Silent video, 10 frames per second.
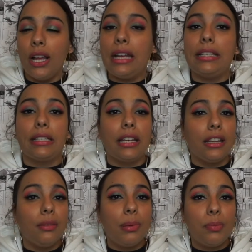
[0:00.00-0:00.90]
he's
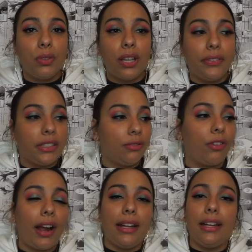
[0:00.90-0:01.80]
killing people left and right,